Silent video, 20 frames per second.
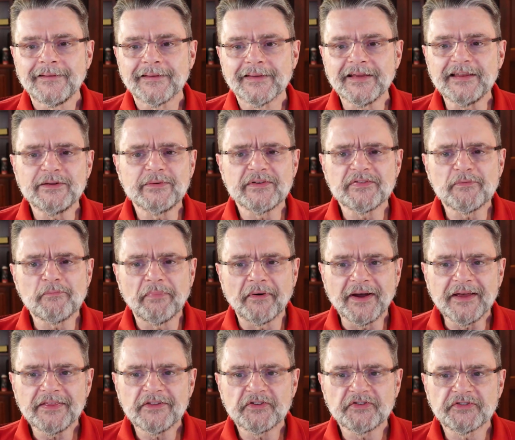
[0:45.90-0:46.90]
Can you even
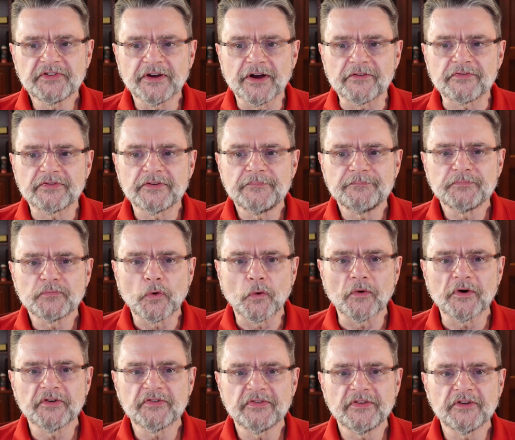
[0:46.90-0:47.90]
buy this stuff?
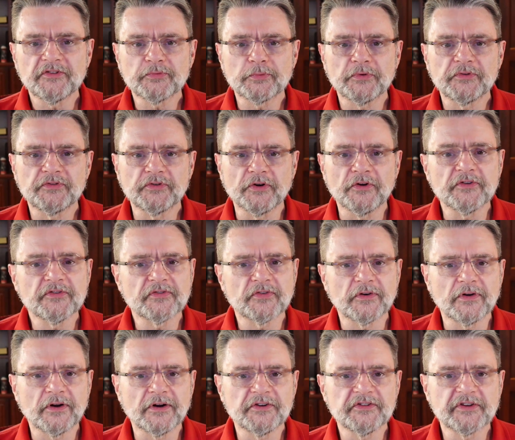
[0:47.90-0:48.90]
Or is this reserved
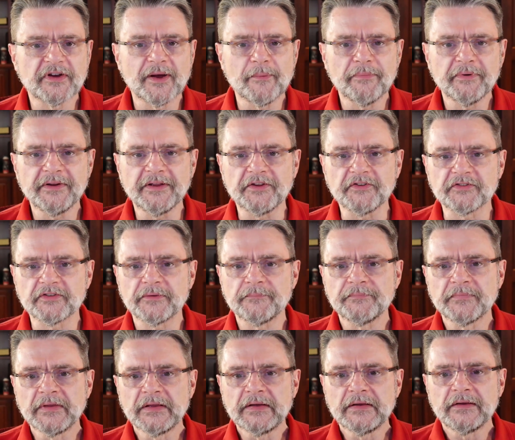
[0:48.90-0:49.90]
for large companies?
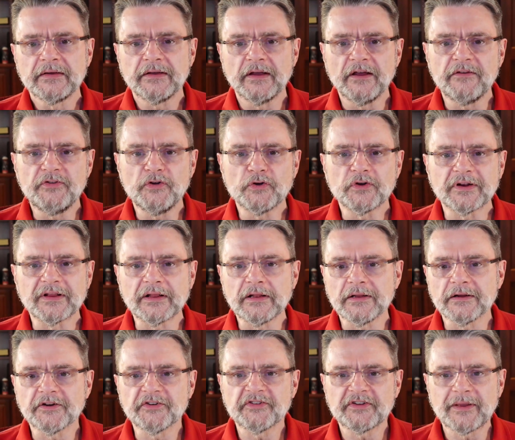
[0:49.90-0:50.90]
If you could
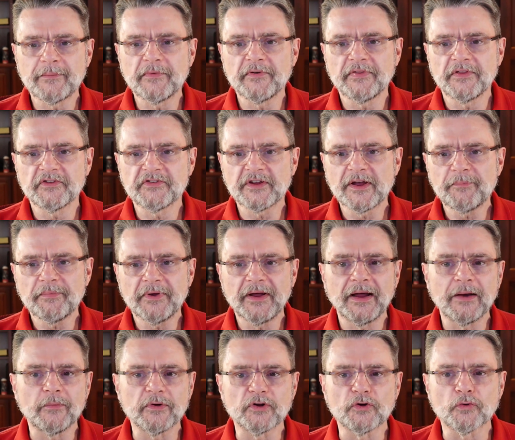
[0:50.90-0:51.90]
clear some of this up,
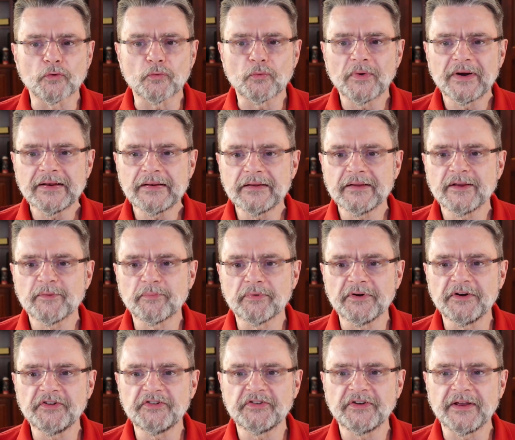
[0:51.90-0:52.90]
I would greatly
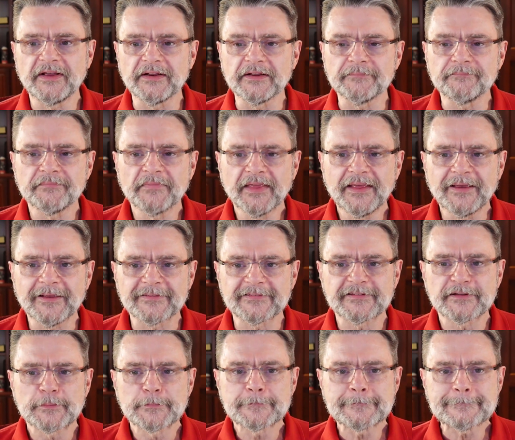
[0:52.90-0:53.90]
appreciate it.
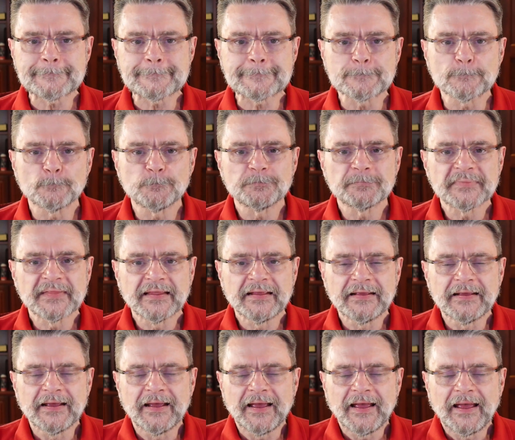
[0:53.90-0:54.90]
Thanks.
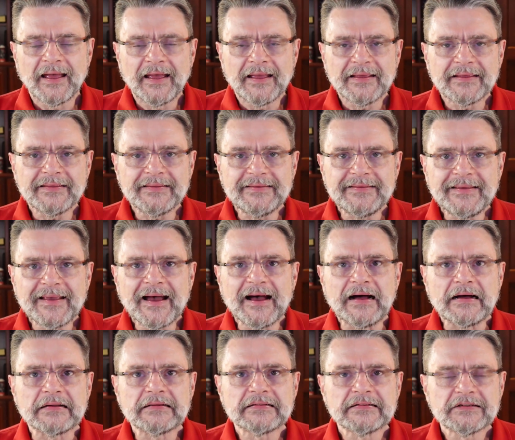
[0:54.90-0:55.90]

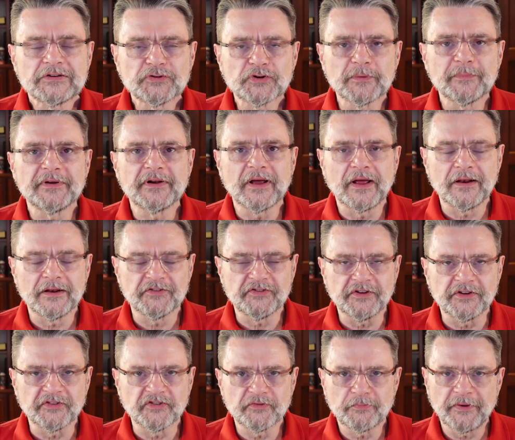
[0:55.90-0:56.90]
Yeah,
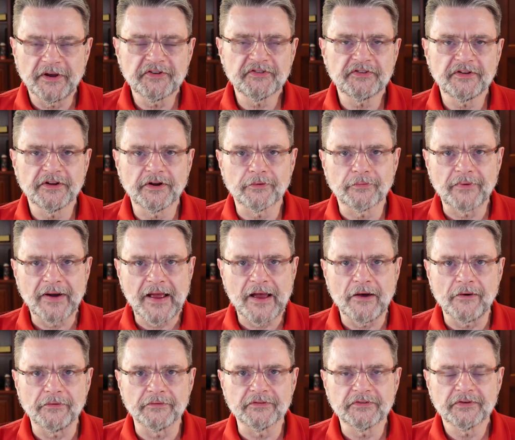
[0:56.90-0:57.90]
terminology, especially
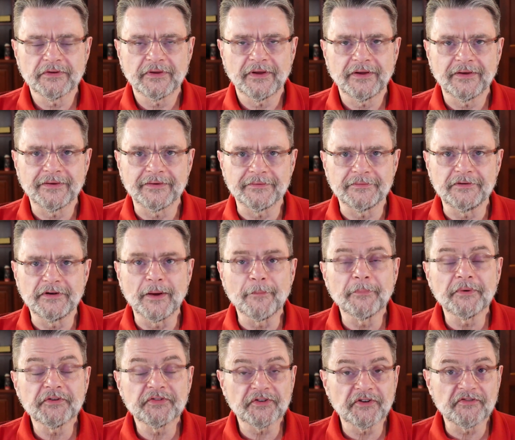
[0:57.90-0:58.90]
around uh,
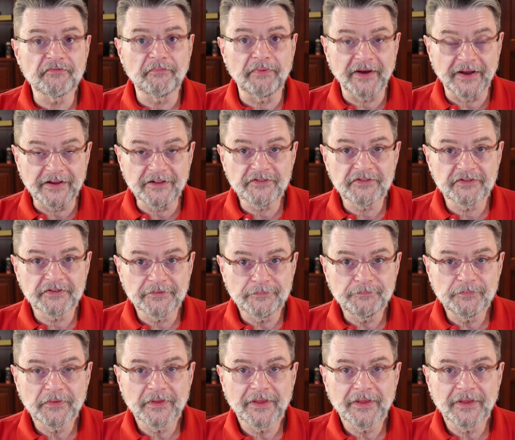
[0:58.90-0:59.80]
numbers of bytes